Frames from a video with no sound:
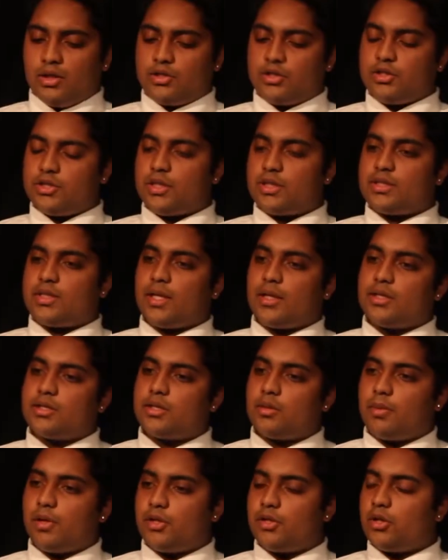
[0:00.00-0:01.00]
CJ, tell us
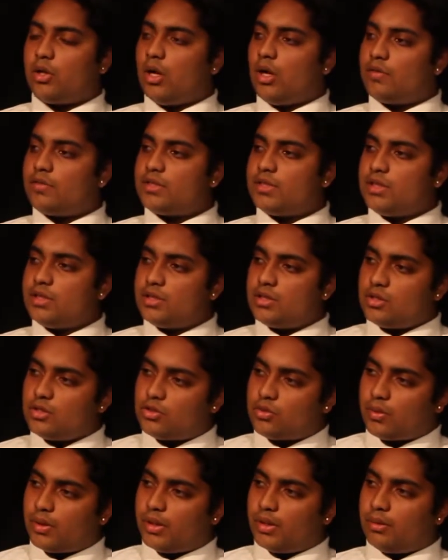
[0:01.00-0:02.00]
about your off-season
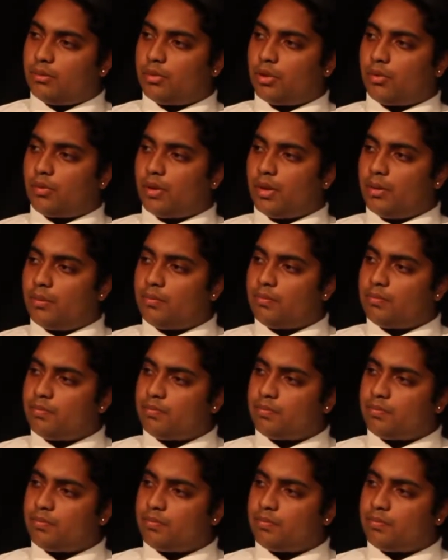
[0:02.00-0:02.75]
training program.